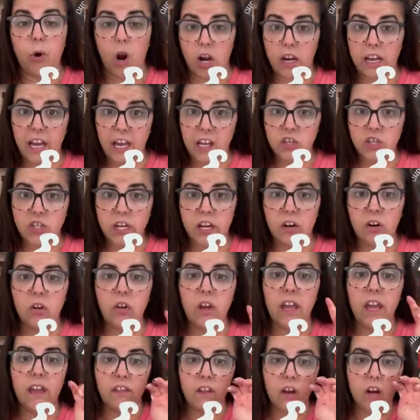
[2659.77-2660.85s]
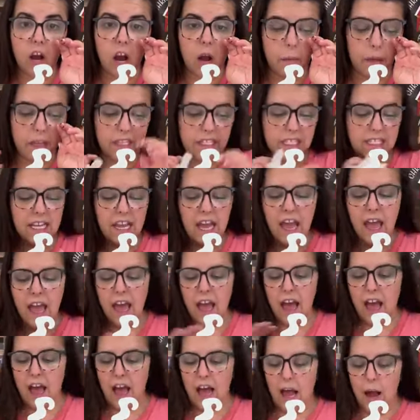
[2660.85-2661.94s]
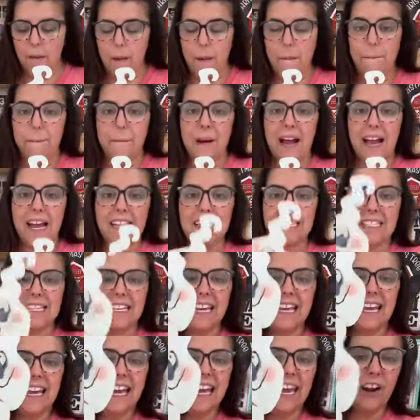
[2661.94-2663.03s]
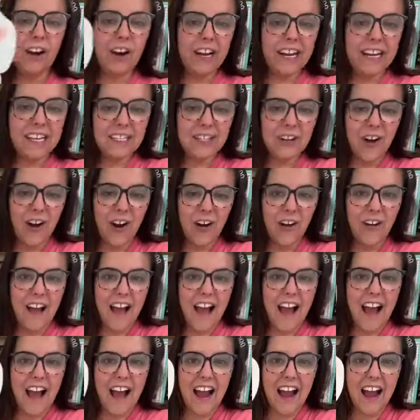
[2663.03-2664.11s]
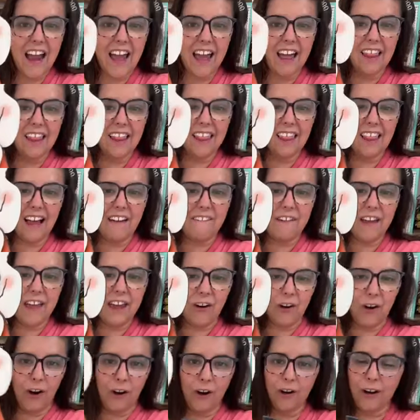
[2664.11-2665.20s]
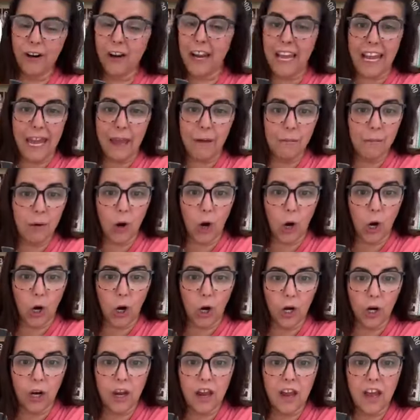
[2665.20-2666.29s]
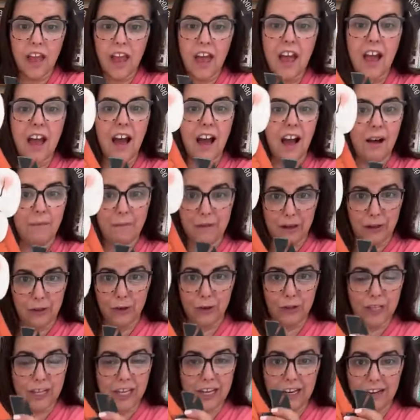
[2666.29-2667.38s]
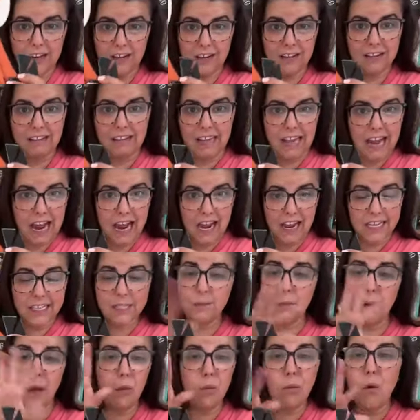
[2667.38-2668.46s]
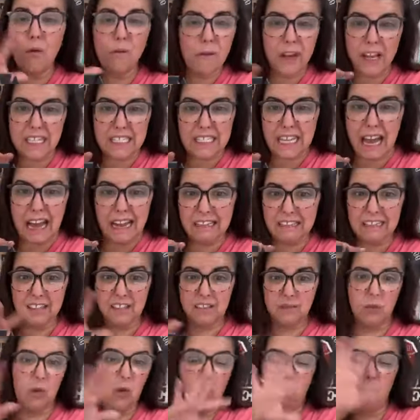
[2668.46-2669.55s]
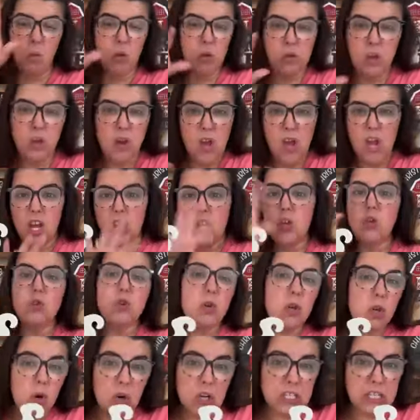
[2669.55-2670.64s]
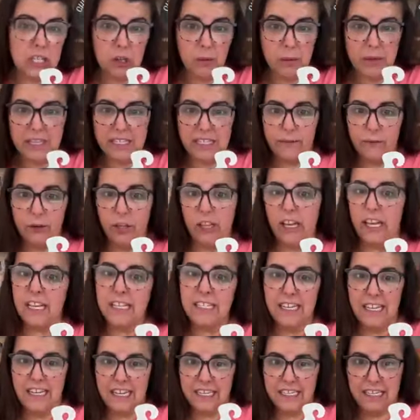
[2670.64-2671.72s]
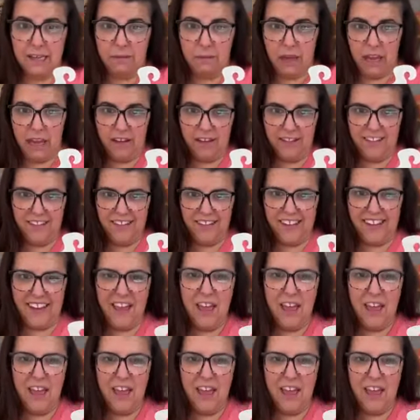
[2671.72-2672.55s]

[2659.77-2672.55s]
broadcast channel in the comments. But here it is, y'all. I love her, other than the eyes, but we'll fix that. You do yours a little bit differently and send it to me.